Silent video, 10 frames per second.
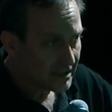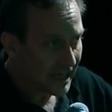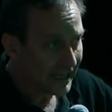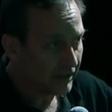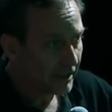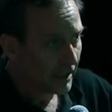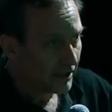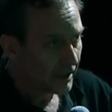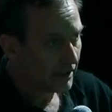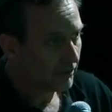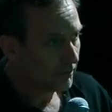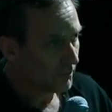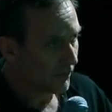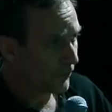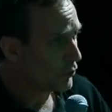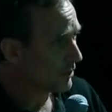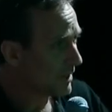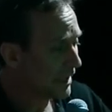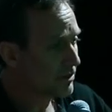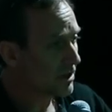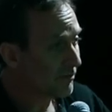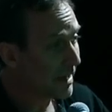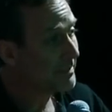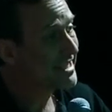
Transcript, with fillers: tight, the future Microsoft might be